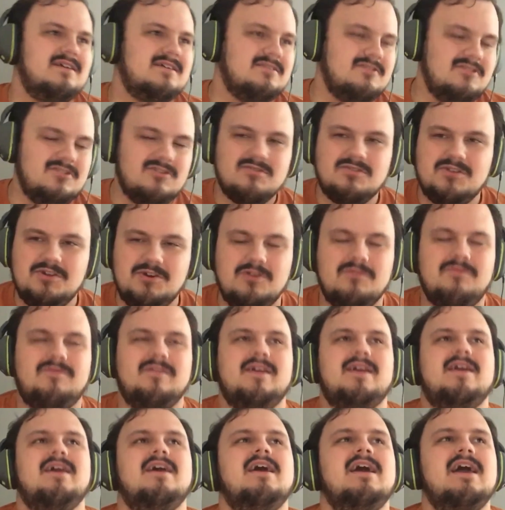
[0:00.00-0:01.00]
A little
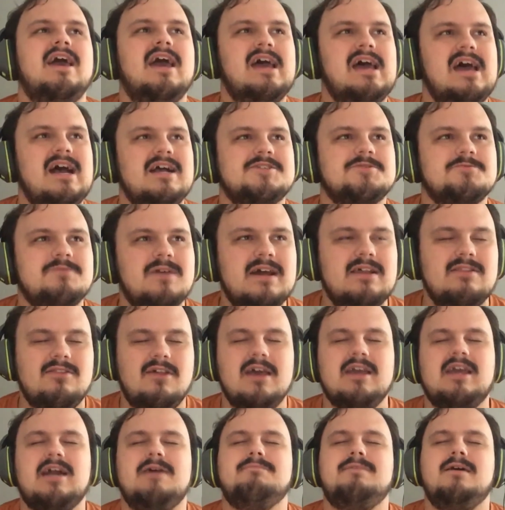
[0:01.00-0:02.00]
goofy. And that's what I
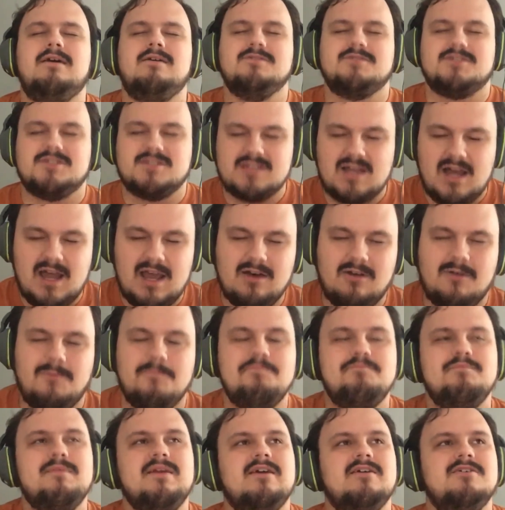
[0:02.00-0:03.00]
like about his style,
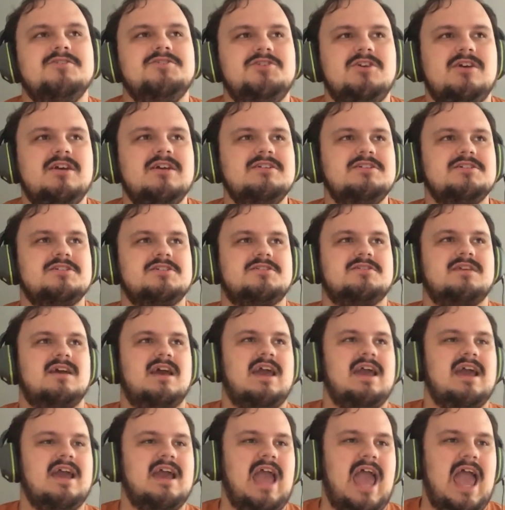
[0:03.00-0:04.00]
because you can just
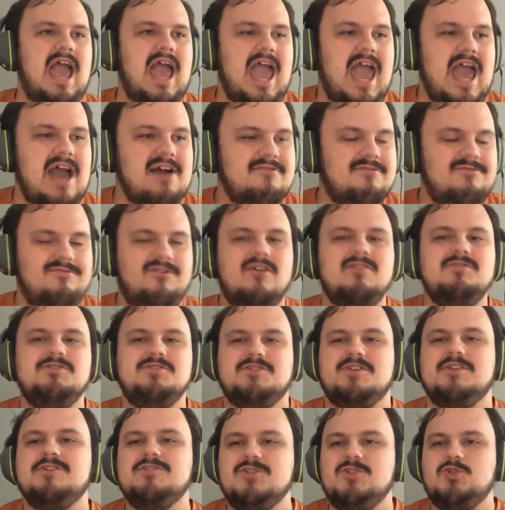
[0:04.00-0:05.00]
have fun
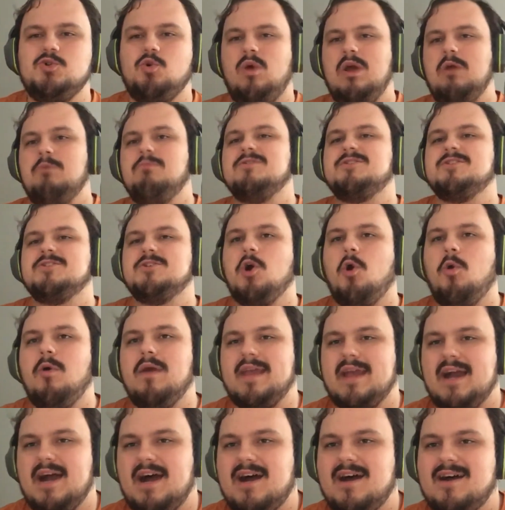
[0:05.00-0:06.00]
just enjoying what's
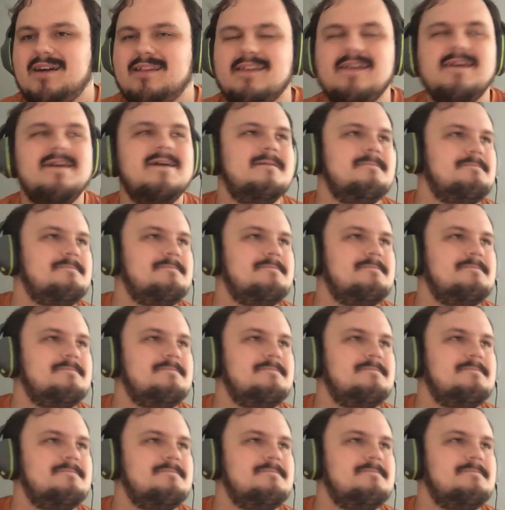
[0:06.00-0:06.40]
going on.